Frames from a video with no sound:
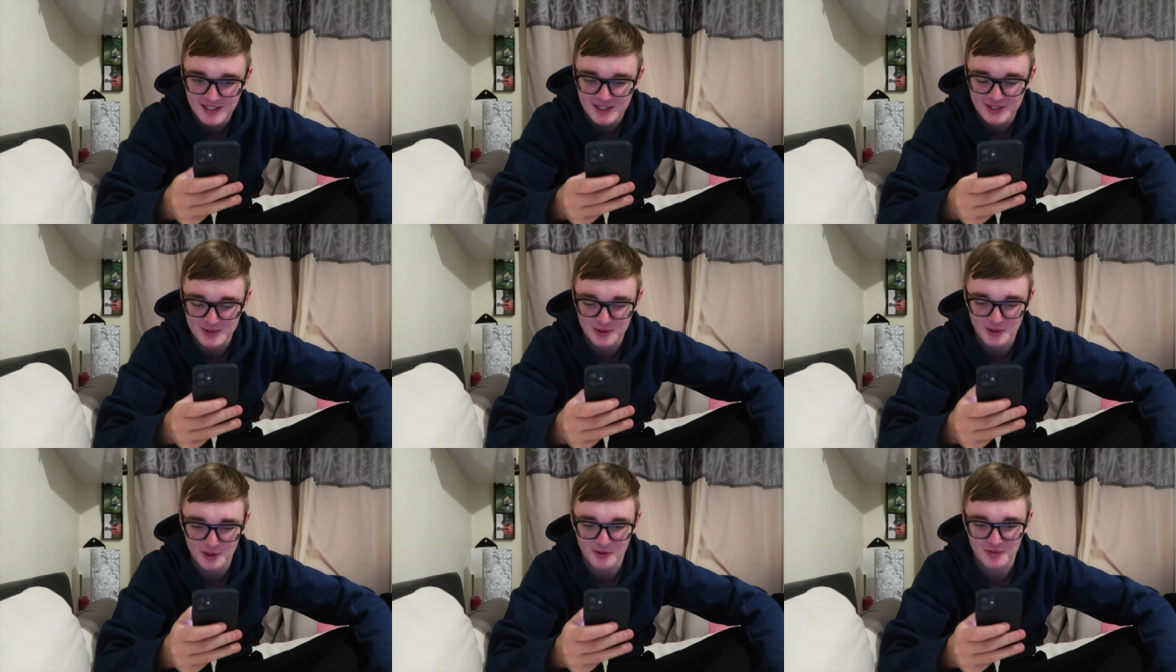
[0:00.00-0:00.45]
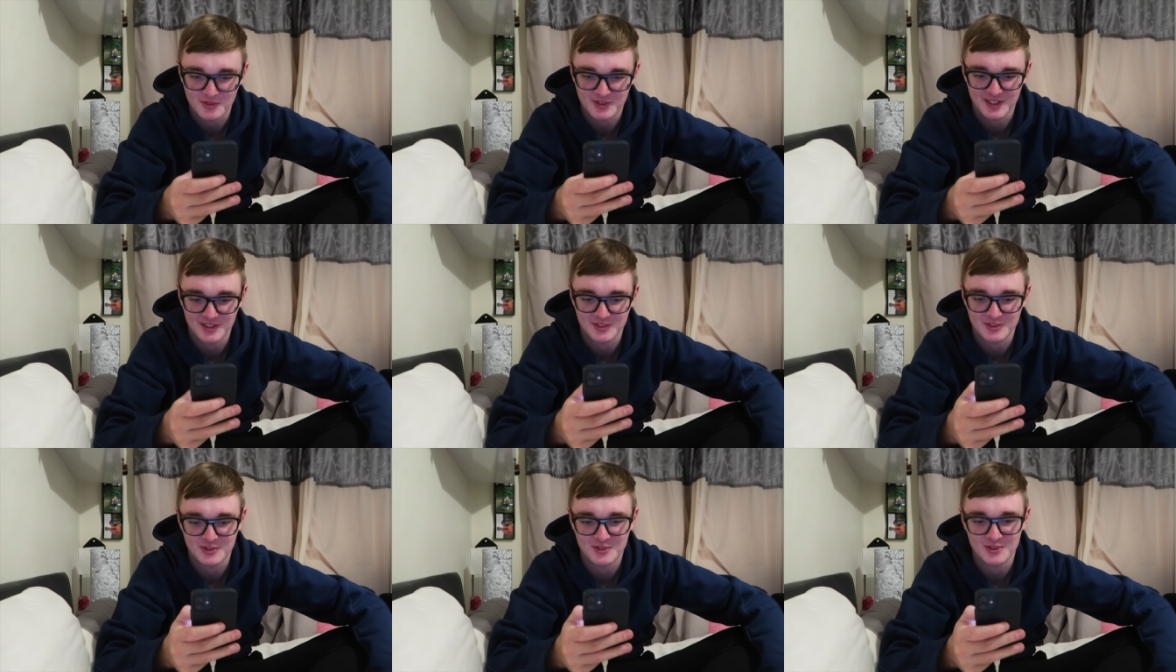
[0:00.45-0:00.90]
You know I think
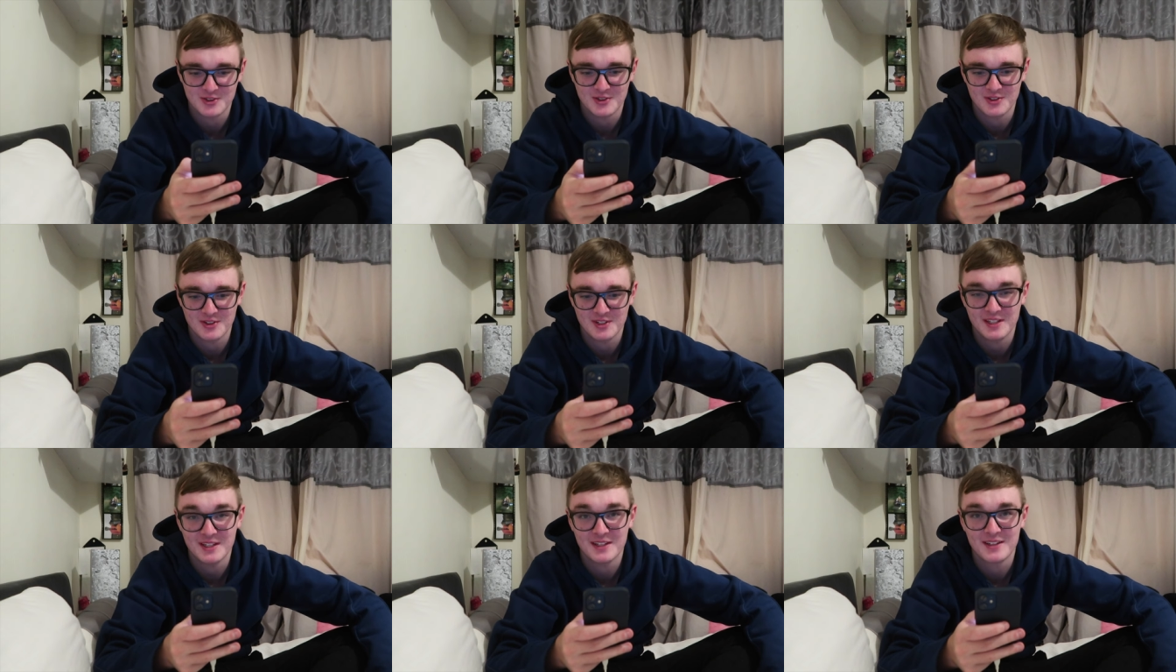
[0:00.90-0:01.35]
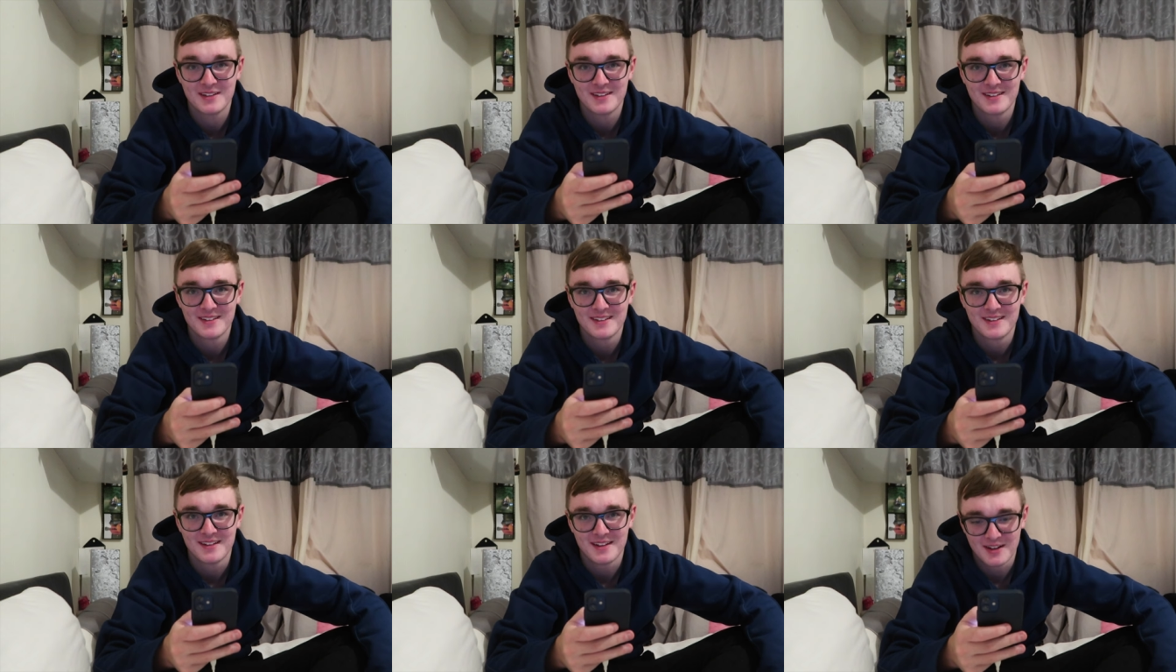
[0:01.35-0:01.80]
that's a good idea.
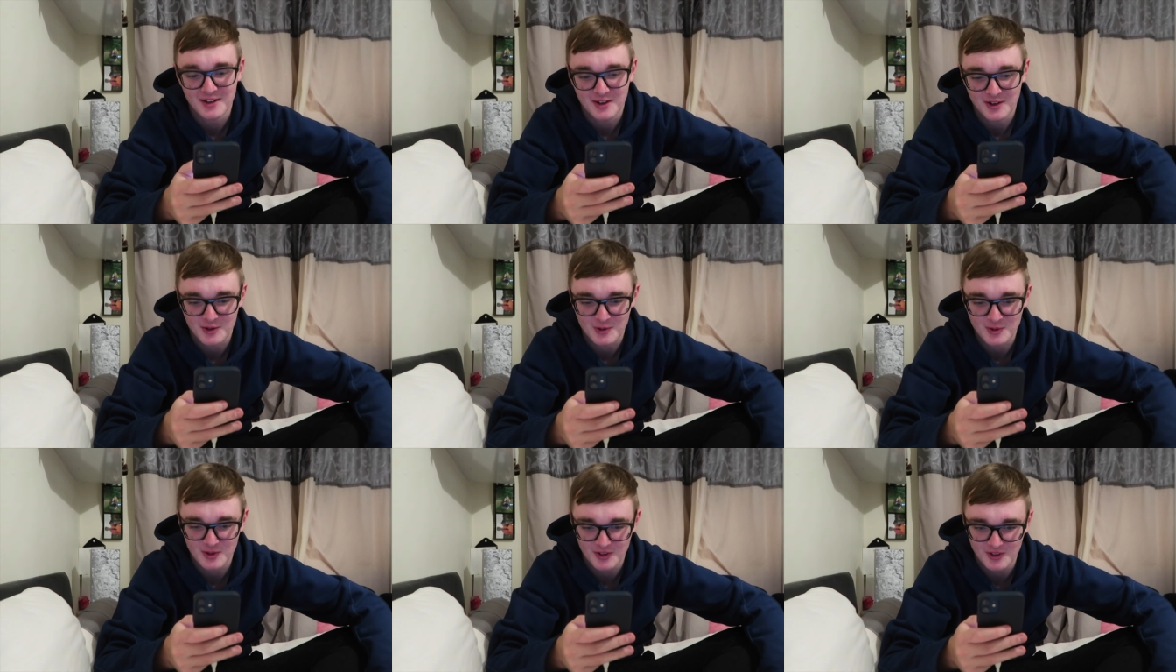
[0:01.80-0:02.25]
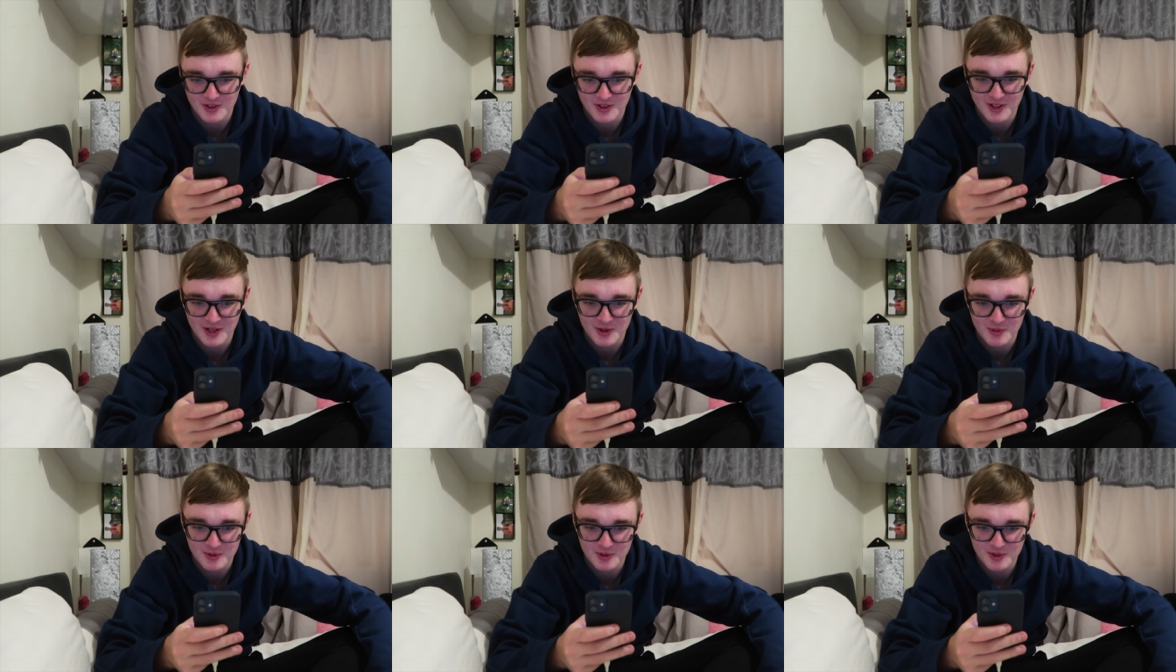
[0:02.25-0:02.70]
I quite like
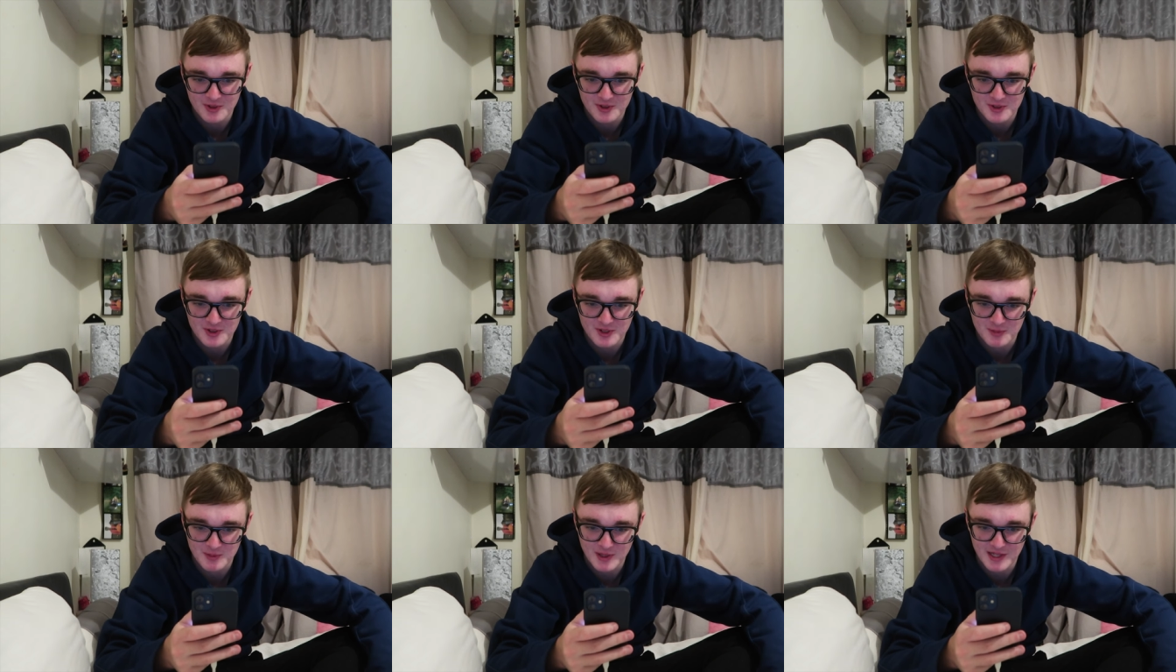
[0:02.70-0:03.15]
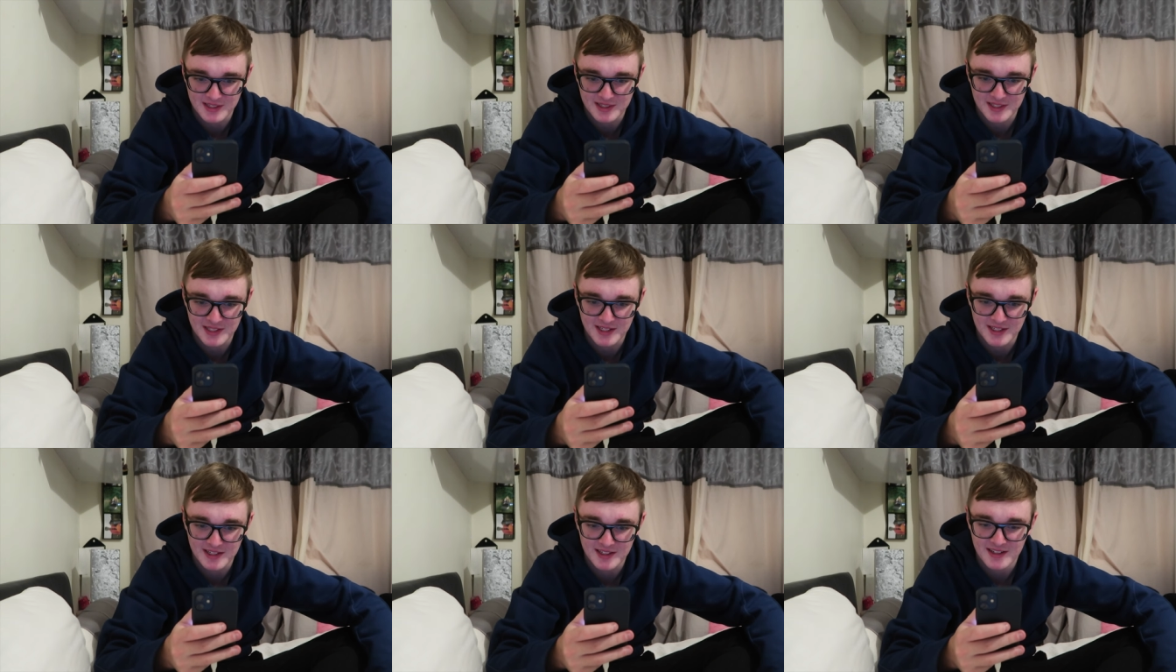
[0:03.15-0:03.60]
that one. I'll add
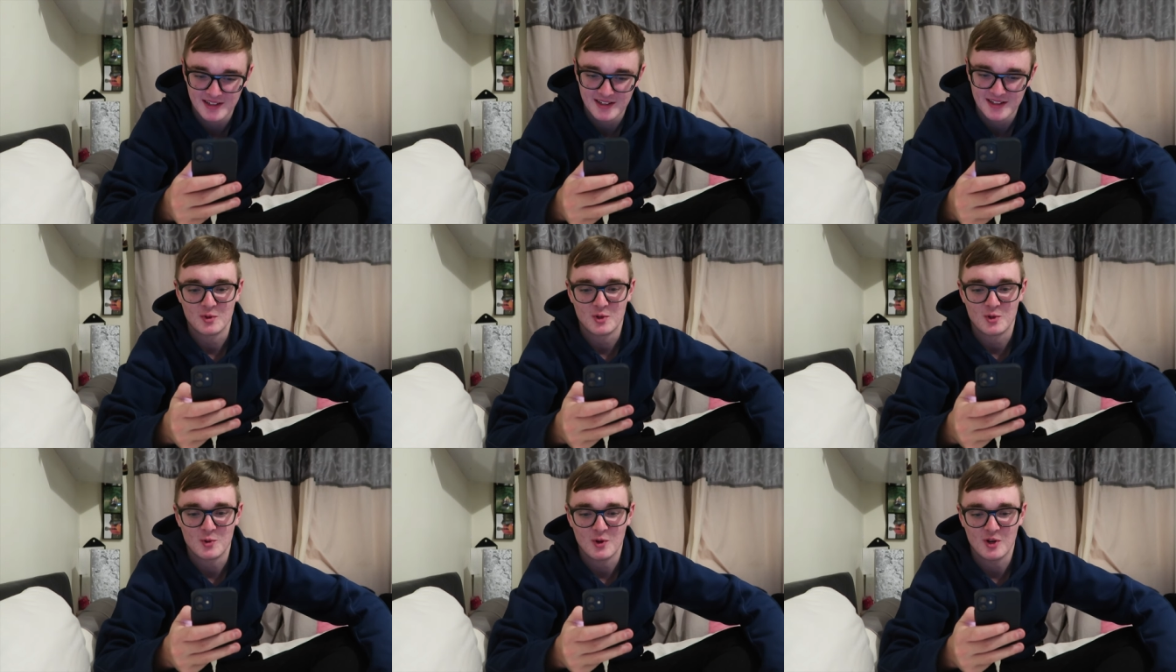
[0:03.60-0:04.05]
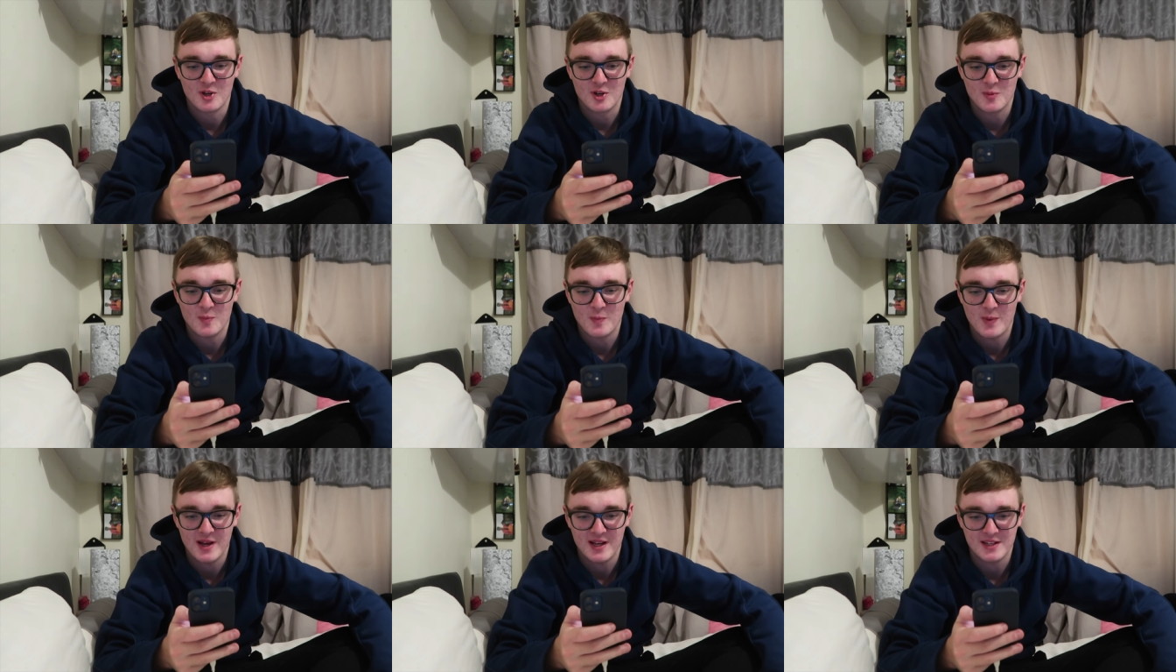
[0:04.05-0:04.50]
that. We're quite
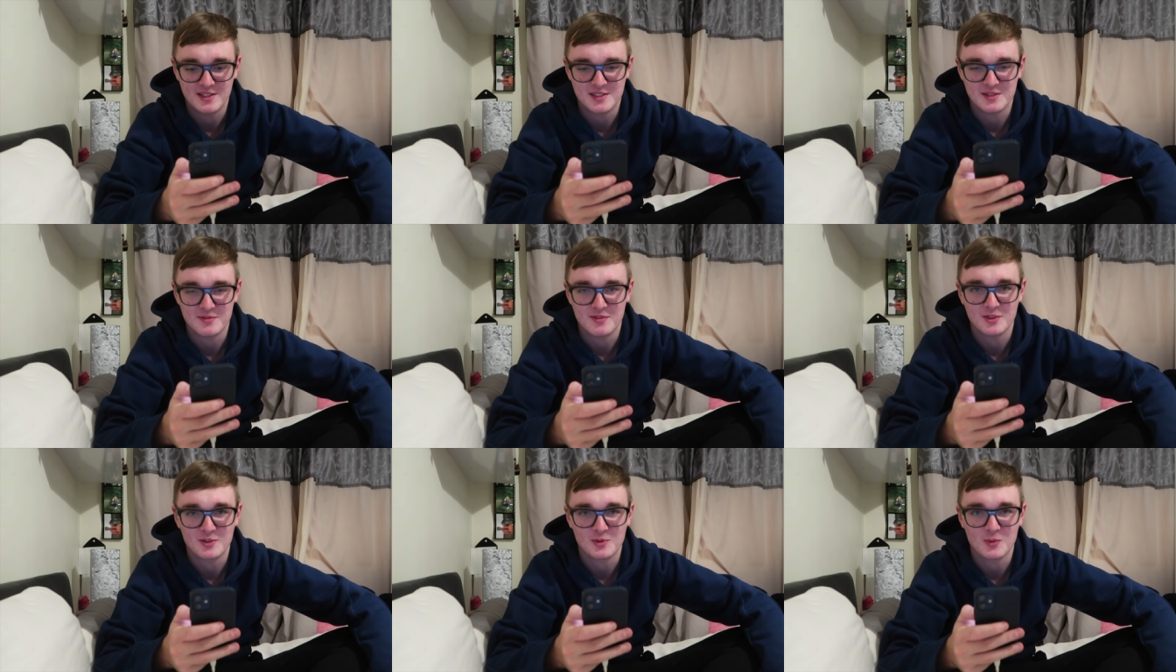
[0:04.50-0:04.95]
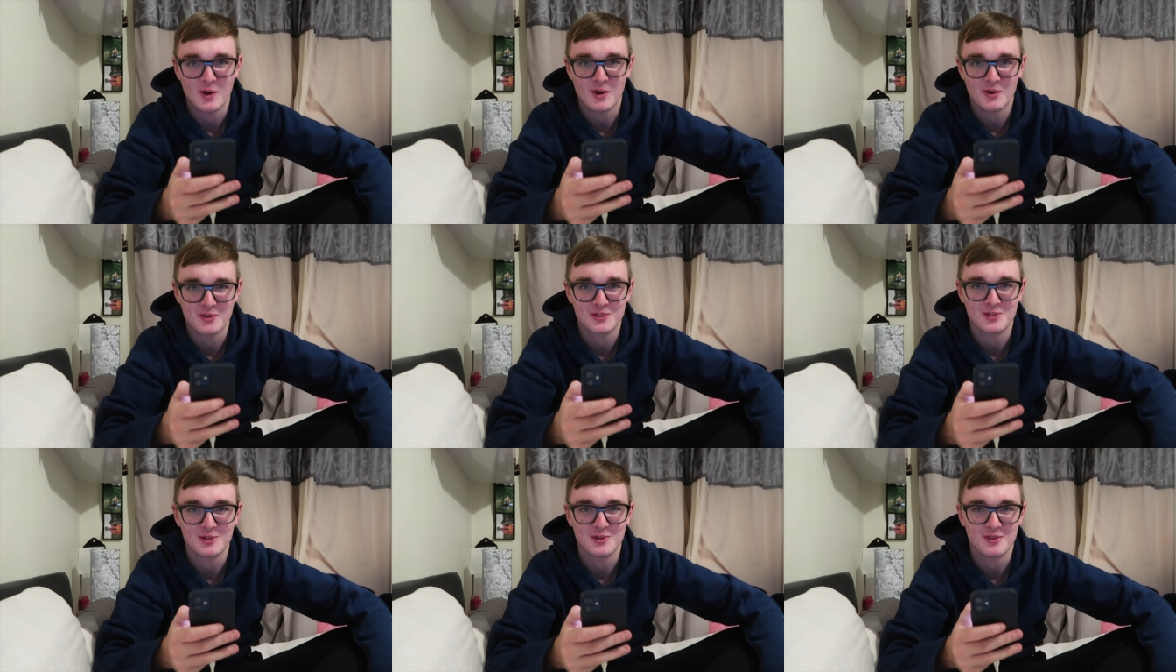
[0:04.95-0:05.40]
competitive as
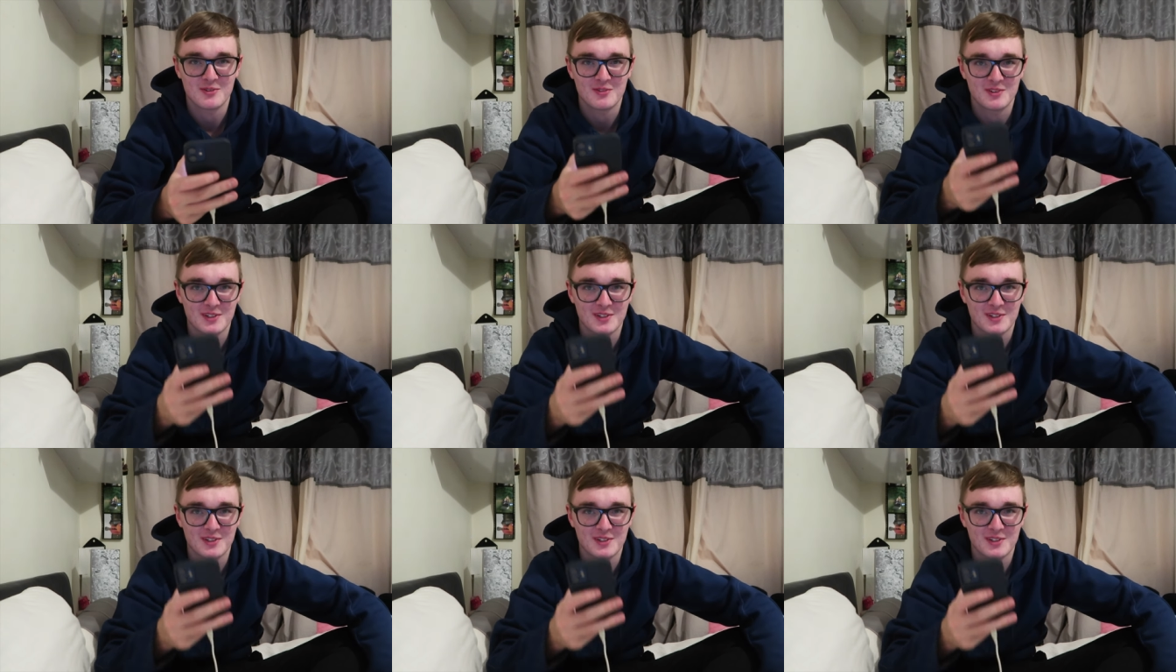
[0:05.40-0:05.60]
well, so I